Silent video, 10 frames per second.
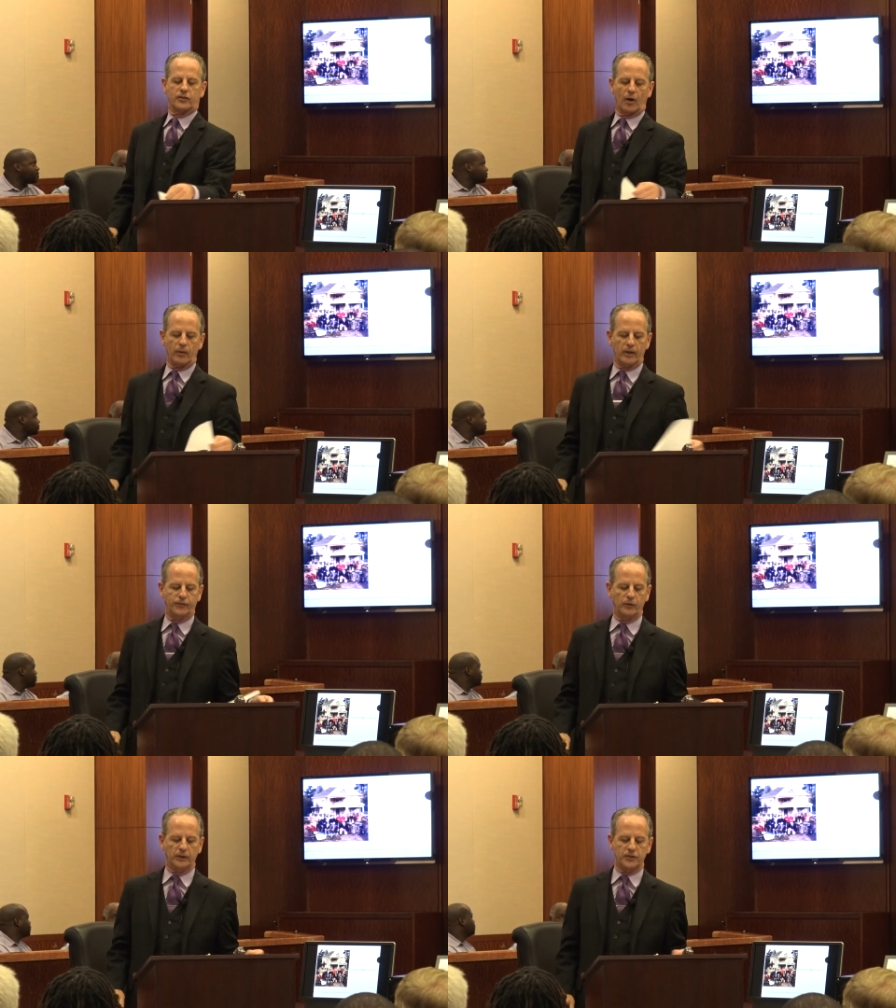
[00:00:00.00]
so
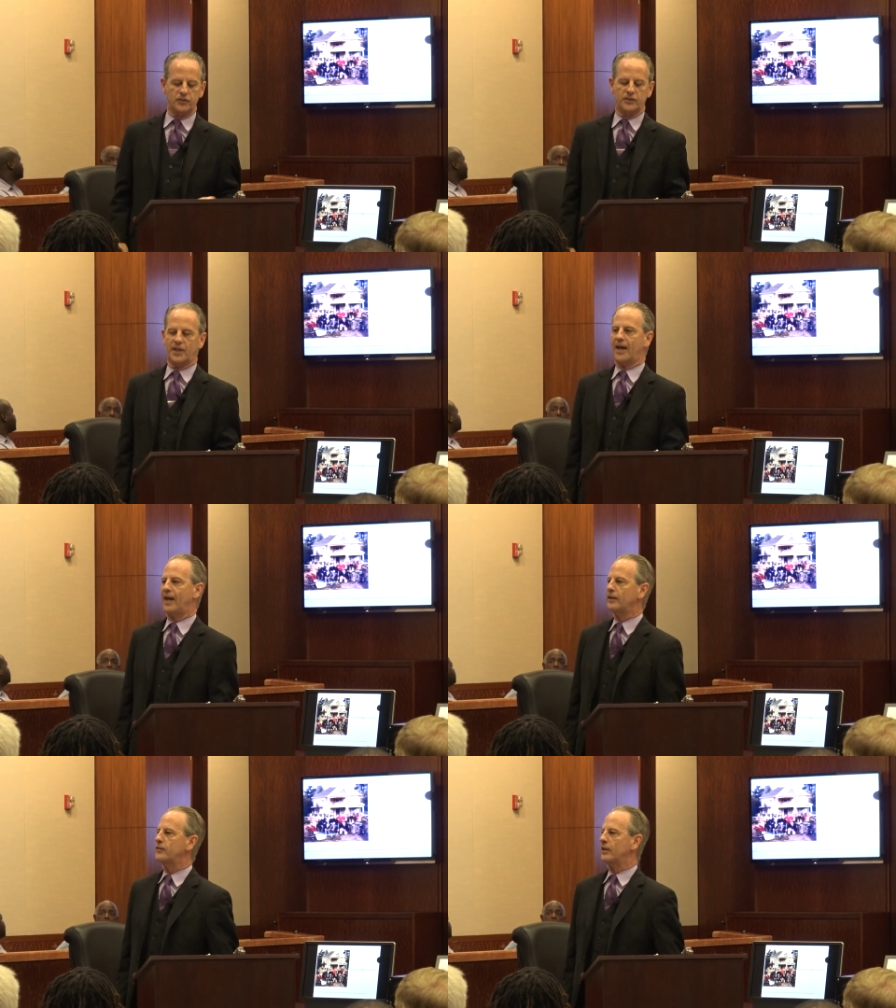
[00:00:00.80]
if you listen to
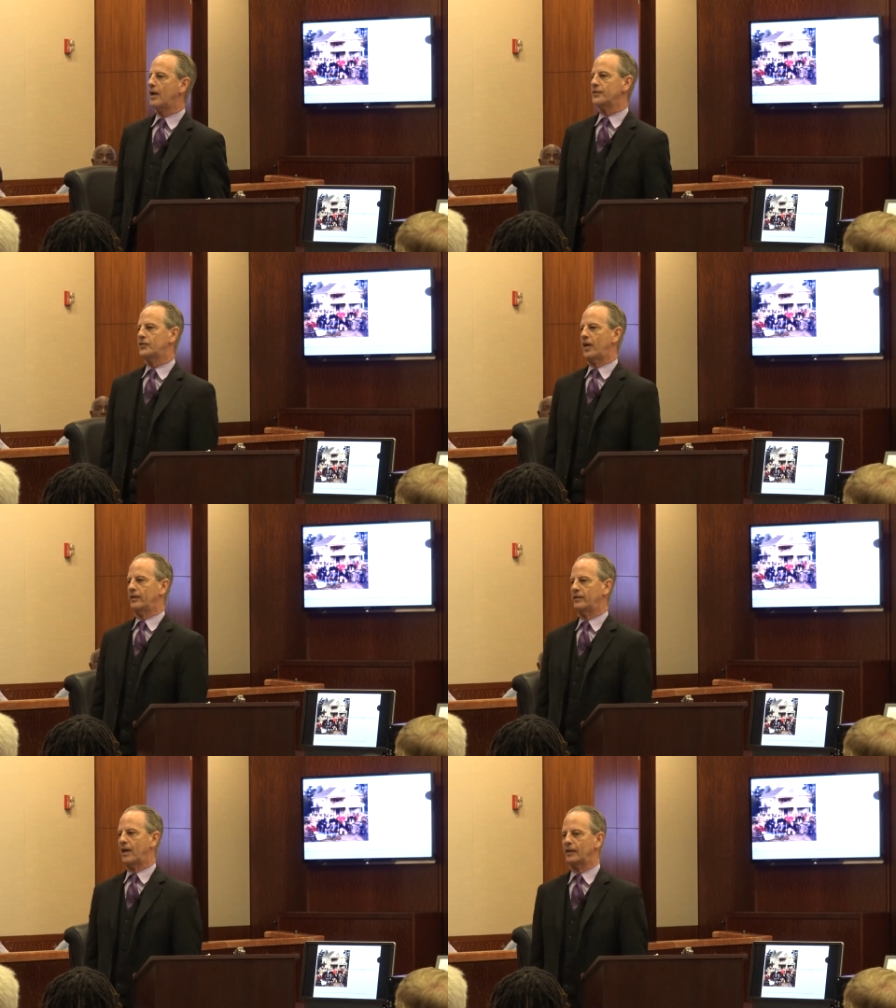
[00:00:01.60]
anything I say
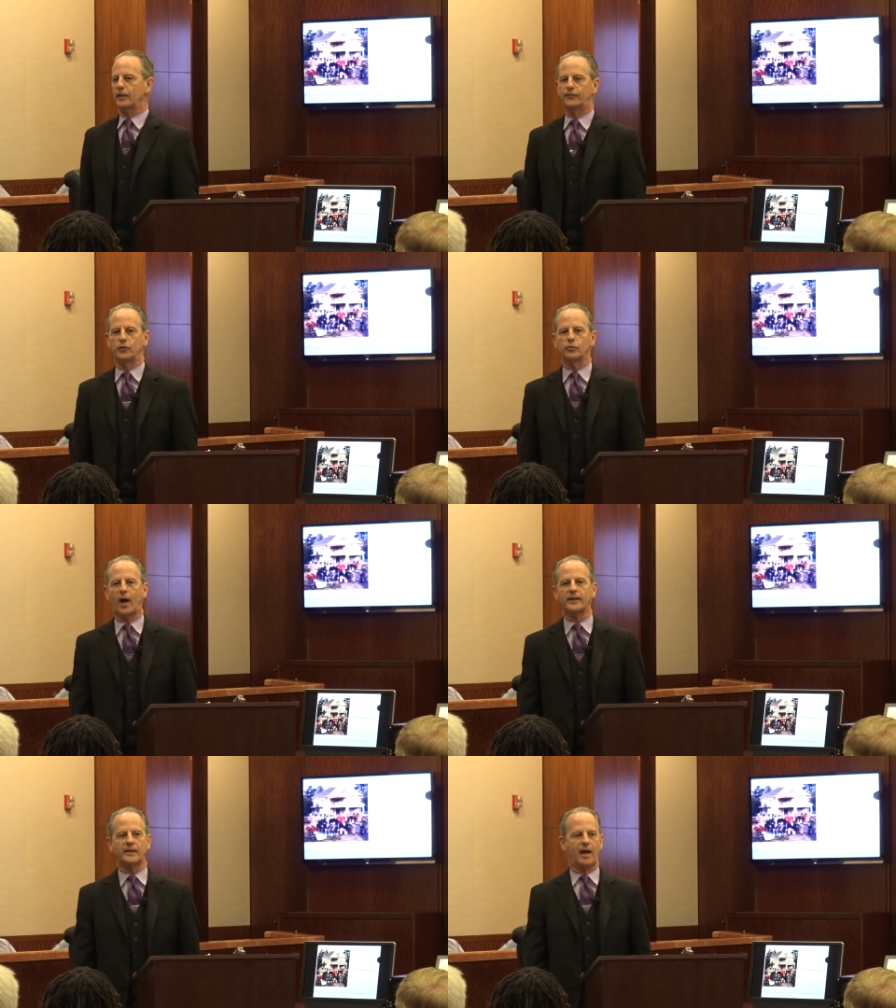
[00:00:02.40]
today, if you
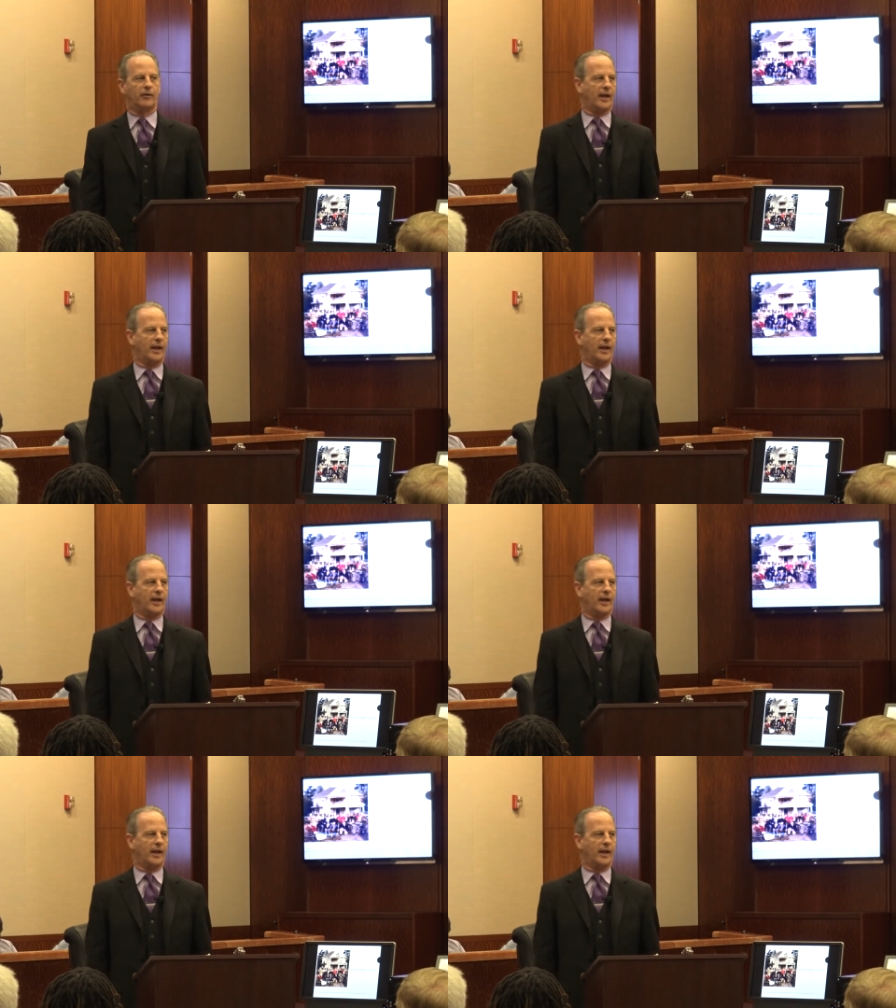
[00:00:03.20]
write down